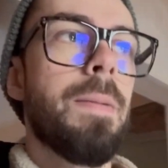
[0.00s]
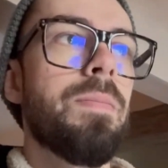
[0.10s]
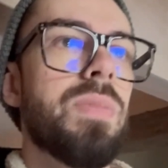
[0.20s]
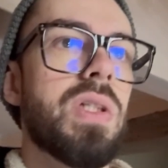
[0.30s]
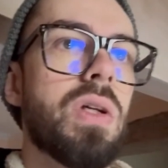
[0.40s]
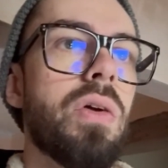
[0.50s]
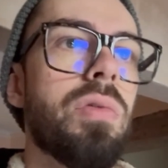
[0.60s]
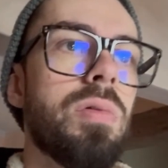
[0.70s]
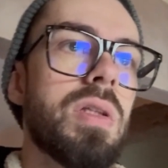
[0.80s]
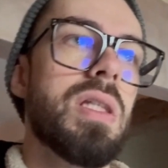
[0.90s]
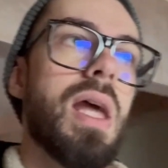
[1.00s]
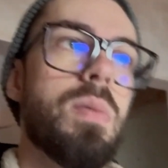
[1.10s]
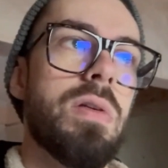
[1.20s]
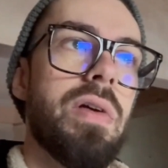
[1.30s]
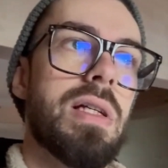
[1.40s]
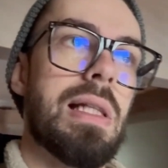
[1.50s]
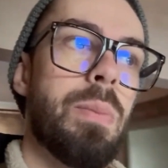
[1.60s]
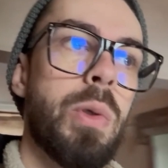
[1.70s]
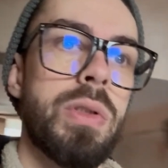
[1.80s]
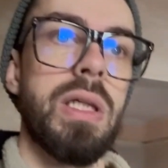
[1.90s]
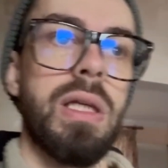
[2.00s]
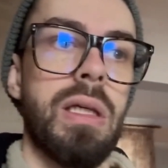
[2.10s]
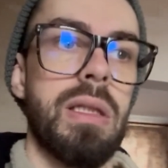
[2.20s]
to go through the steps of actually putting